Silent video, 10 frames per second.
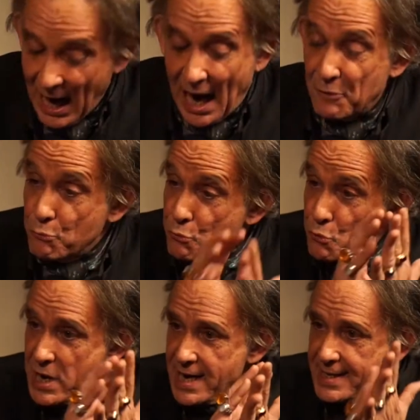And
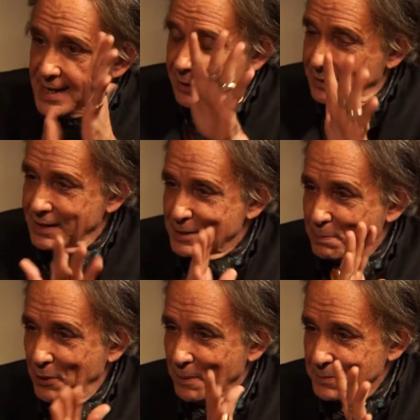reading these
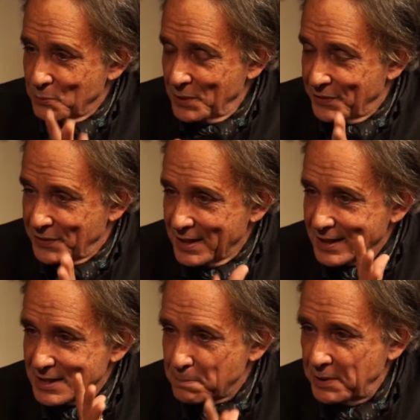poems with the
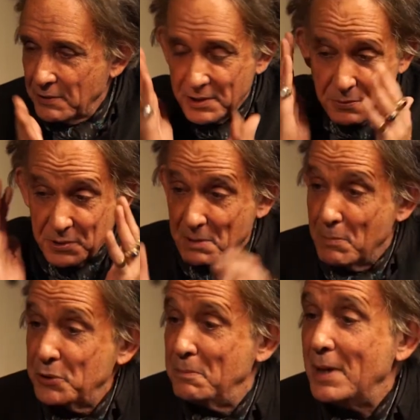experience was a
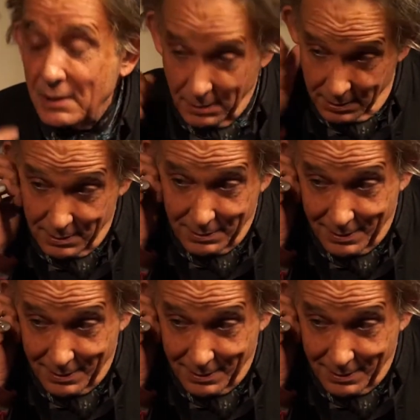monumental